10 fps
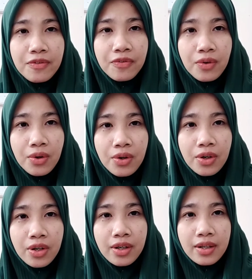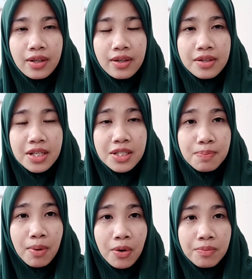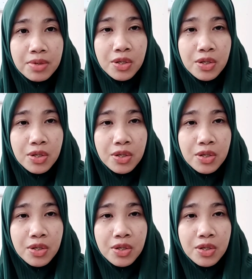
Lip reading: for this poem